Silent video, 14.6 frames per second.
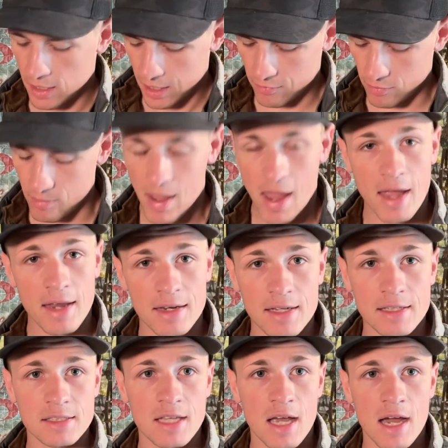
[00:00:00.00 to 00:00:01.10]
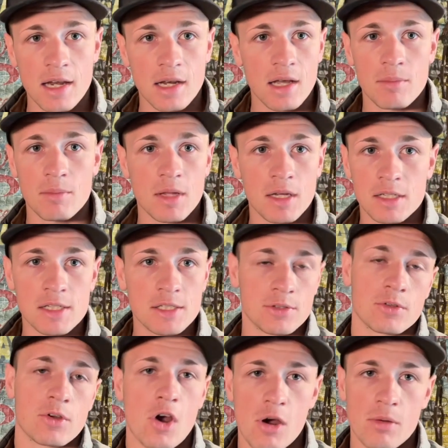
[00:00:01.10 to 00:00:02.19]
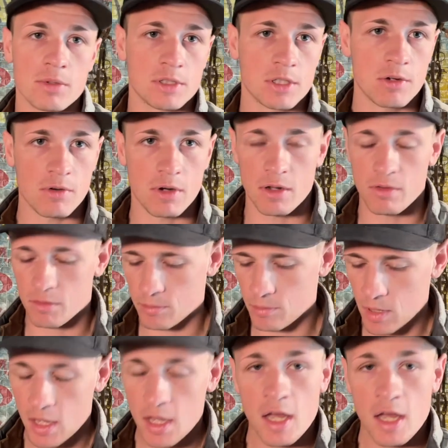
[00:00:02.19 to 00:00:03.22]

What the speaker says: If a pant does that, I'm like, these are garbage, get rid of them.